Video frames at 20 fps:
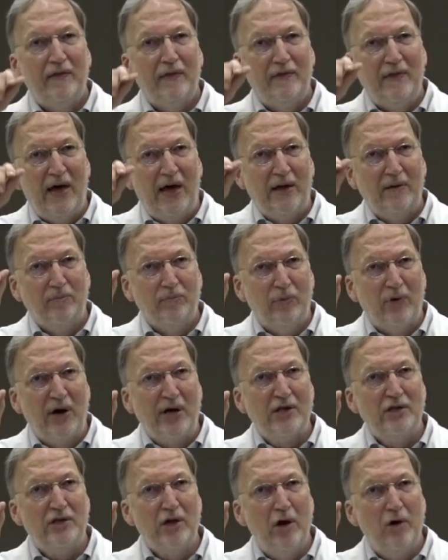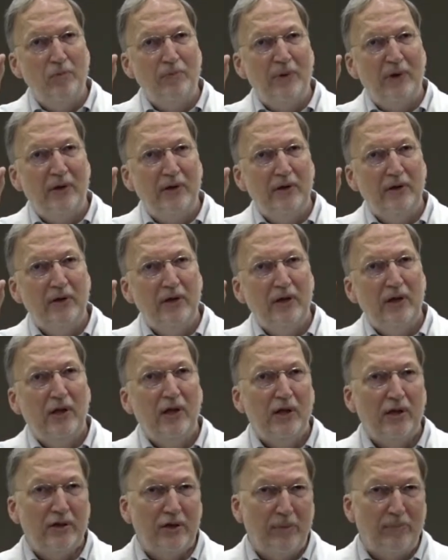that breaks open.
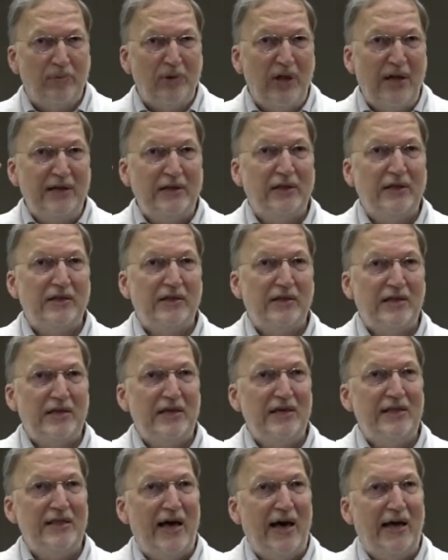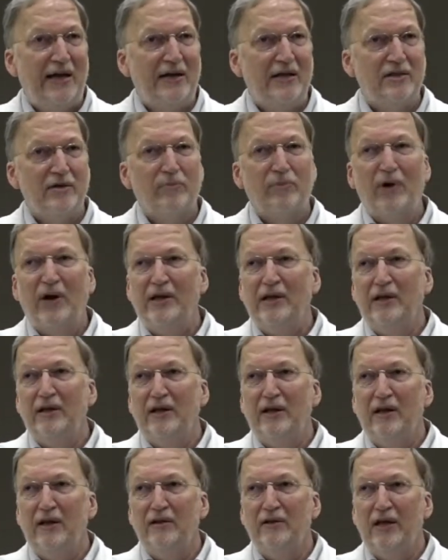The platelets see that as a break in
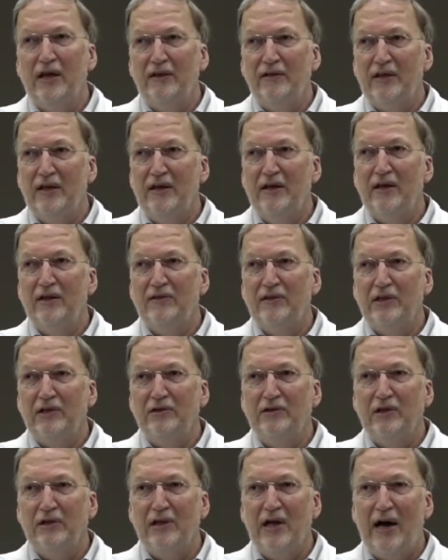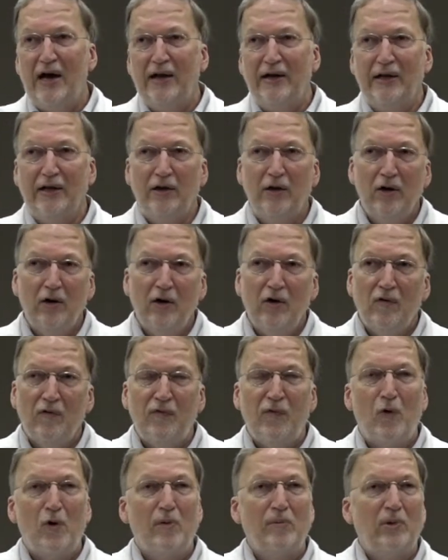the endothelial lining,
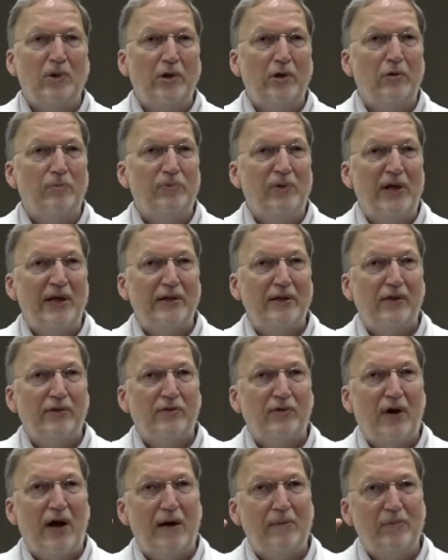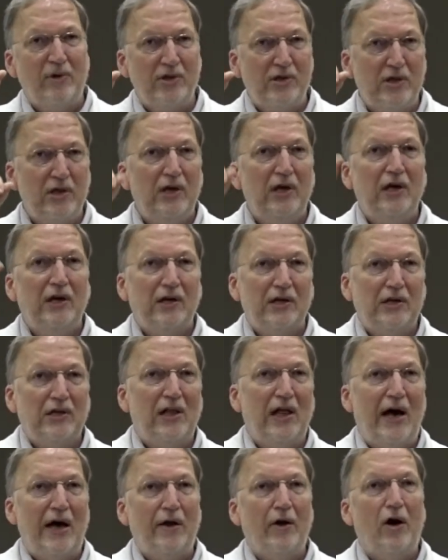form a little platelet thrombus,
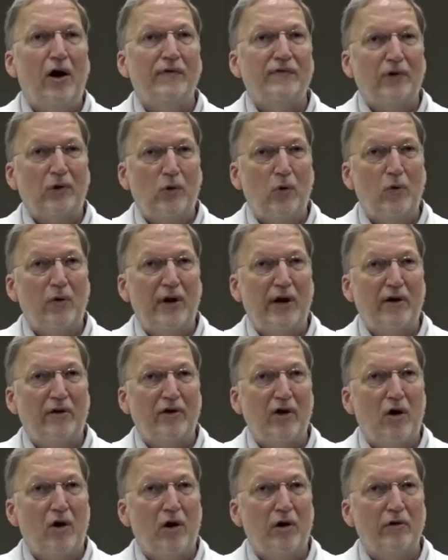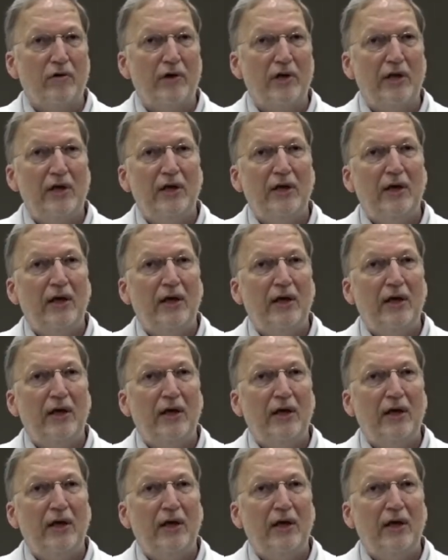clot off a coronary artery,